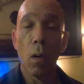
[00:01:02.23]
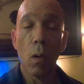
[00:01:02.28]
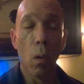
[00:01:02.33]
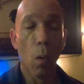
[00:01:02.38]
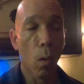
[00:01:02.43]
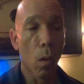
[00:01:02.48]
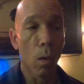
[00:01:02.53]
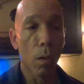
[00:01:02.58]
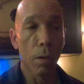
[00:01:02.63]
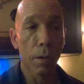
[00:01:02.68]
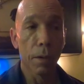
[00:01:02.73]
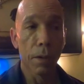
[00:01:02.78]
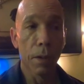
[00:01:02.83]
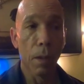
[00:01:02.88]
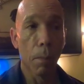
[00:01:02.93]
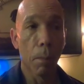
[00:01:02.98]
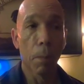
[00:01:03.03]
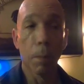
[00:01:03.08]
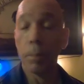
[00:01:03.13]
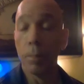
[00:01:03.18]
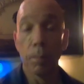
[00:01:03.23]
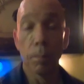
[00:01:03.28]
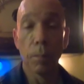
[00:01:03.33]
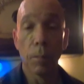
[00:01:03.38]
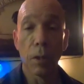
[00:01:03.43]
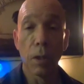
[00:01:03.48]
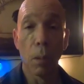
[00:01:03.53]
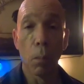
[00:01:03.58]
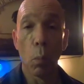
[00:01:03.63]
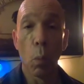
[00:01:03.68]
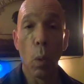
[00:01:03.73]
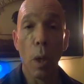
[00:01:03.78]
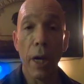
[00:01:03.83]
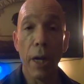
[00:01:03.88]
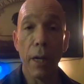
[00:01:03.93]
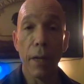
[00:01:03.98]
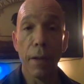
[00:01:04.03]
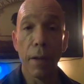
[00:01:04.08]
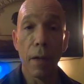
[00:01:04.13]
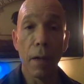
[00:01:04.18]
or some
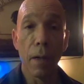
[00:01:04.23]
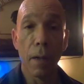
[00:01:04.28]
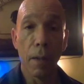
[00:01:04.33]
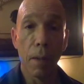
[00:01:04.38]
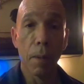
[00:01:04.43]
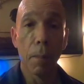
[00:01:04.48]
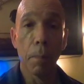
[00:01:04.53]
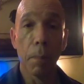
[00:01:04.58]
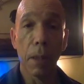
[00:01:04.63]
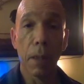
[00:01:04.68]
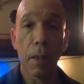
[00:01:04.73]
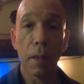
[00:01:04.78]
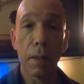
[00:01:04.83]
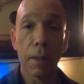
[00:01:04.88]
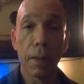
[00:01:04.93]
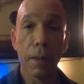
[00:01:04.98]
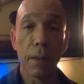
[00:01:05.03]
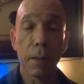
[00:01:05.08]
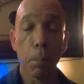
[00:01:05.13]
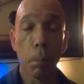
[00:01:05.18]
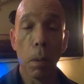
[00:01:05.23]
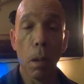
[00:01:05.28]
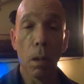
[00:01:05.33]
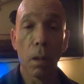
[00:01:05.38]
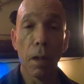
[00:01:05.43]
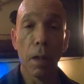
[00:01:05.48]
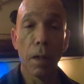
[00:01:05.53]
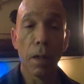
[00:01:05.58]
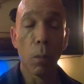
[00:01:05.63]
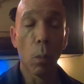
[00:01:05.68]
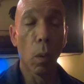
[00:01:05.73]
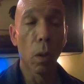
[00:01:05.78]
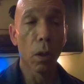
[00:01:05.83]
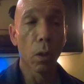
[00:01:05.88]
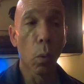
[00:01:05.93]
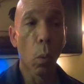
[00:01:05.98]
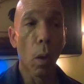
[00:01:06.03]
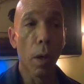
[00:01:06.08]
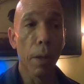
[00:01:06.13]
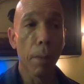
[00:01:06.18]
way there, because plugged into
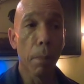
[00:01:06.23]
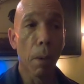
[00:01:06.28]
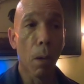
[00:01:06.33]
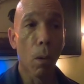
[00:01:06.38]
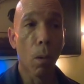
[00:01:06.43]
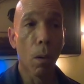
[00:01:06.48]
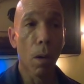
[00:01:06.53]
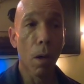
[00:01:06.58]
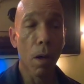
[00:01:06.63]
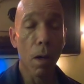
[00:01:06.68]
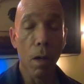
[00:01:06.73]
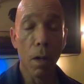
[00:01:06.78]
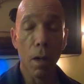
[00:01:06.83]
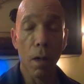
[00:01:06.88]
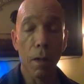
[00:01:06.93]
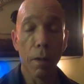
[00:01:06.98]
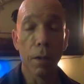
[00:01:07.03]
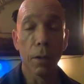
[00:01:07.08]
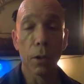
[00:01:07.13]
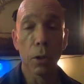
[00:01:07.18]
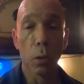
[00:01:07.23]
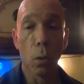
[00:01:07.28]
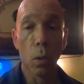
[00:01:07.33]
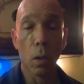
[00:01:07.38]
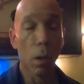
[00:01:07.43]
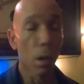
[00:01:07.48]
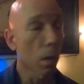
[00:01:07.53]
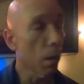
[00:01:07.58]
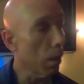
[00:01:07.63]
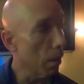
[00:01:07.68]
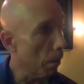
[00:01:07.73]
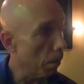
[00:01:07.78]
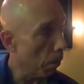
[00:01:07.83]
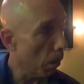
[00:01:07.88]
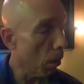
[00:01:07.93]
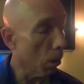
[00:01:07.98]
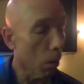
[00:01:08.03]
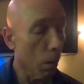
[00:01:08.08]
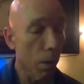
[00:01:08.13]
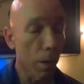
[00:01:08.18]
120 power at the shore
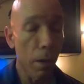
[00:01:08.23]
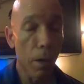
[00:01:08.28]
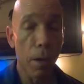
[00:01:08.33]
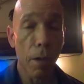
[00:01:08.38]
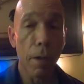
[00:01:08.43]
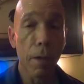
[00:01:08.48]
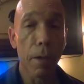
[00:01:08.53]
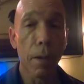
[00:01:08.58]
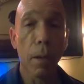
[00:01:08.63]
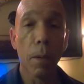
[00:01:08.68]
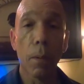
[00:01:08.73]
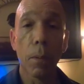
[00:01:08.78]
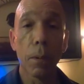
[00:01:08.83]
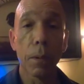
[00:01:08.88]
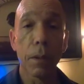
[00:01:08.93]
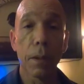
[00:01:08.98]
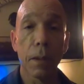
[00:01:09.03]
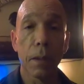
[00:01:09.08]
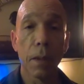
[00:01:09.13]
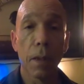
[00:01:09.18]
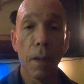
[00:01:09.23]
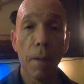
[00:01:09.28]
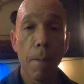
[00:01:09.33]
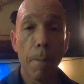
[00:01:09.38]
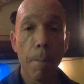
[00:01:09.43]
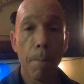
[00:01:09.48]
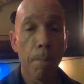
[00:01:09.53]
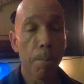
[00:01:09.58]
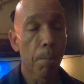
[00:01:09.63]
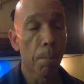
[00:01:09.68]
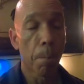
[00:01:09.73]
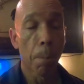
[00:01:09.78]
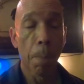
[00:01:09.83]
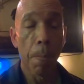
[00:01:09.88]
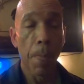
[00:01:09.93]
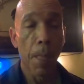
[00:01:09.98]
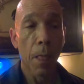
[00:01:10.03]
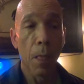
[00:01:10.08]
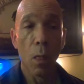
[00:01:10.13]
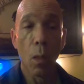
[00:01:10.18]
power here at the house,
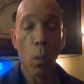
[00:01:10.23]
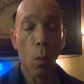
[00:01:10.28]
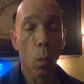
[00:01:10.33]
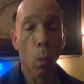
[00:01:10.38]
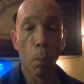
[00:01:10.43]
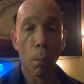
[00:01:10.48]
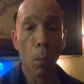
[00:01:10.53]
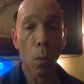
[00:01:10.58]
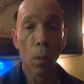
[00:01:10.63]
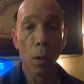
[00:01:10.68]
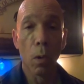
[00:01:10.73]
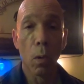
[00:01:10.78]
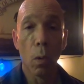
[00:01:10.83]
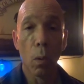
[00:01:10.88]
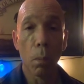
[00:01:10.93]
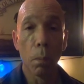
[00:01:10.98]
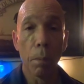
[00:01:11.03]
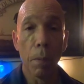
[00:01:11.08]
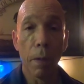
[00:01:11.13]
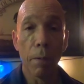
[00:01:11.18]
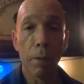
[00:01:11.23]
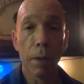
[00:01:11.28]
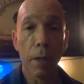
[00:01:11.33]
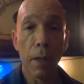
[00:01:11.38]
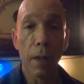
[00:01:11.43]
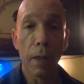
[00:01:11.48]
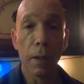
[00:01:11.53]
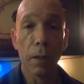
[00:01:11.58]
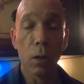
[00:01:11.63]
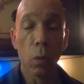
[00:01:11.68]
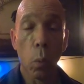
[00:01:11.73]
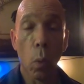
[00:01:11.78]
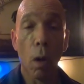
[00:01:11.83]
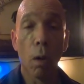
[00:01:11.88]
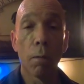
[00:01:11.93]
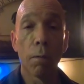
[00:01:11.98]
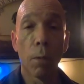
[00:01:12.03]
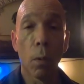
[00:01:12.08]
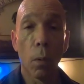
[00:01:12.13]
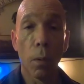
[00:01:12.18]
the whole motorhome, everything
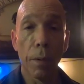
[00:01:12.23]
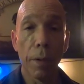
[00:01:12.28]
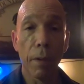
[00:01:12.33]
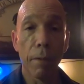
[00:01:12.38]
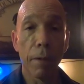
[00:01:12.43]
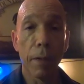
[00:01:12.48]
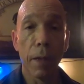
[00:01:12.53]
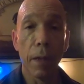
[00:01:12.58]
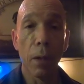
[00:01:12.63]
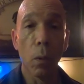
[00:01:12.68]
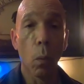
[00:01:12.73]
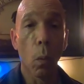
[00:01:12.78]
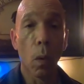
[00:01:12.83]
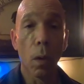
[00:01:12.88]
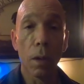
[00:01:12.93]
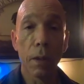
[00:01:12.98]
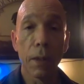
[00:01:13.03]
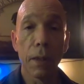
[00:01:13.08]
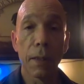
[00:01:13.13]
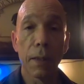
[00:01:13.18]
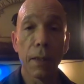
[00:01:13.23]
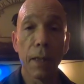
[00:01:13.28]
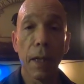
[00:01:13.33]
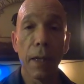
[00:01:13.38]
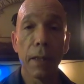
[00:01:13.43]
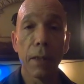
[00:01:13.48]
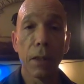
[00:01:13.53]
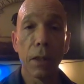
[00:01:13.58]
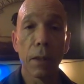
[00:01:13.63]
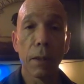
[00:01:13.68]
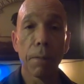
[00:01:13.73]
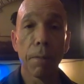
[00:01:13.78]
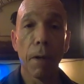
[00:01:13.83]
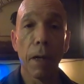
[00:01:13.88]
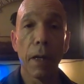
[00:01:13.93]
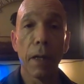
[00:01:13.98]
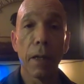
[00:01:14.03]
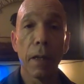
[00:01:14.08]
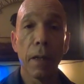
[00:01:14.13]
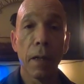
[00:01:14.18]
12 volt and everything works inside just
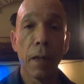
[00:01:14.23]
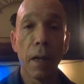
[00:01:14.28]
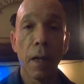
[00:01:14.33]
fine.